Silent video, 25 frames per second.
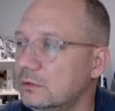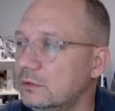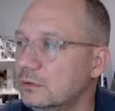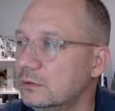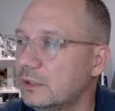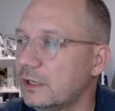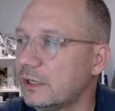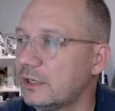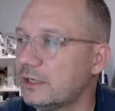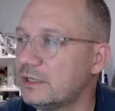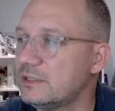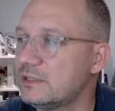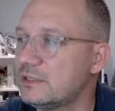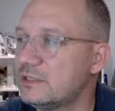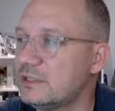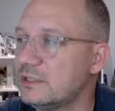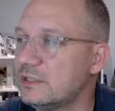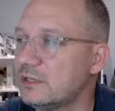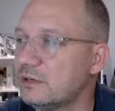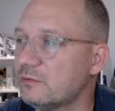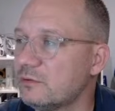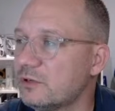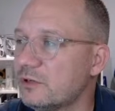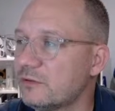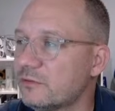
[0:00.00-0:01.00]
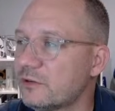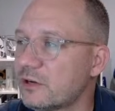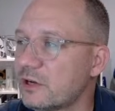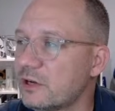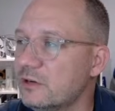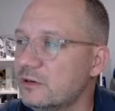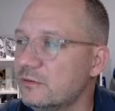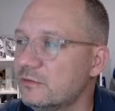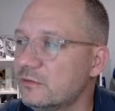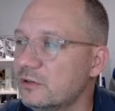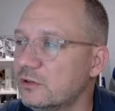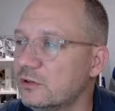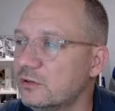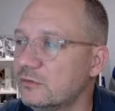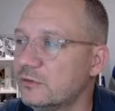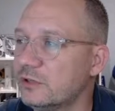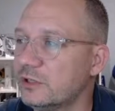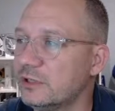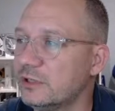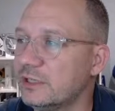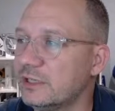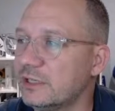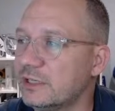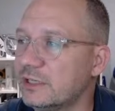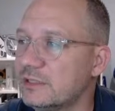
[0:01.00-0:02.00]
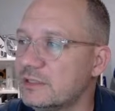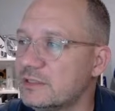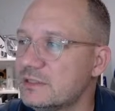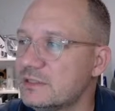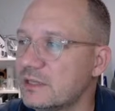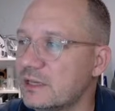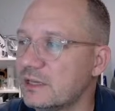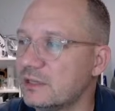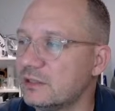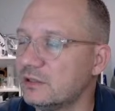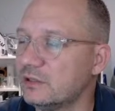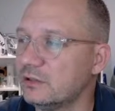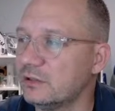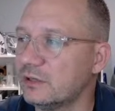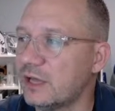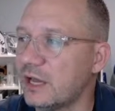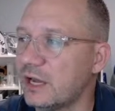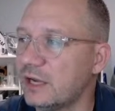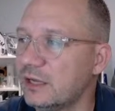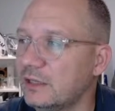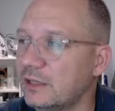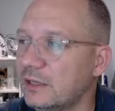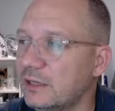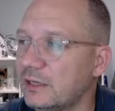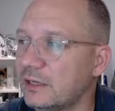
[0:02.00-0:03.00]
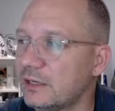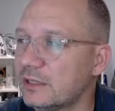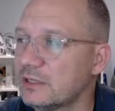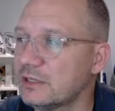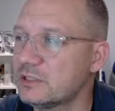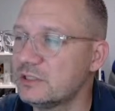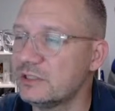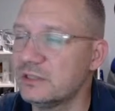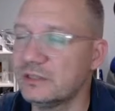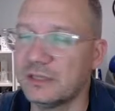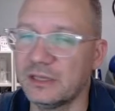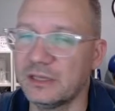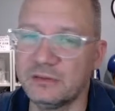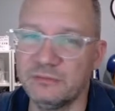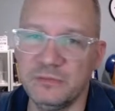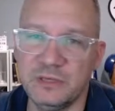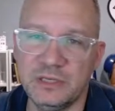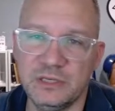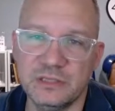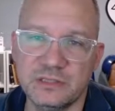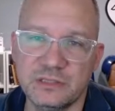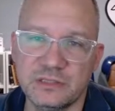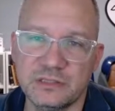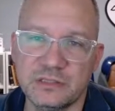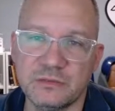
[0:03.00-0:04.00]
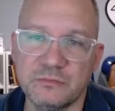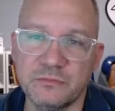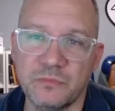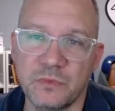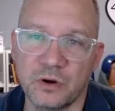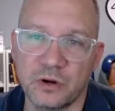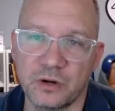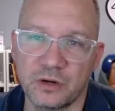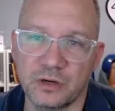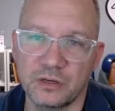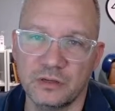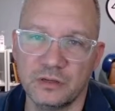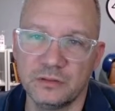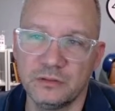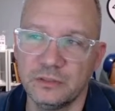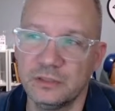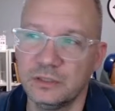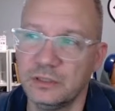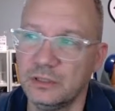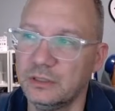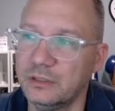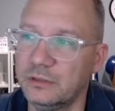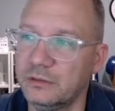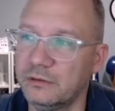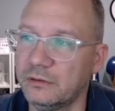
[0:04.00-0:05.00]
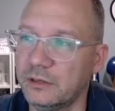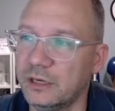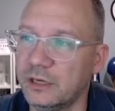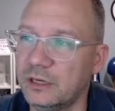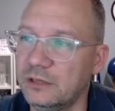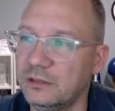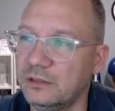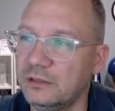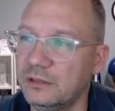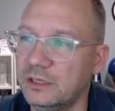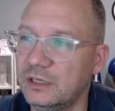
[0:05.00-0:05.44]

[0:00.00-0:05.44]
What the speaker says: I can see that whenever I hover over it, it gets that little highlight action. That means it's a mark, right?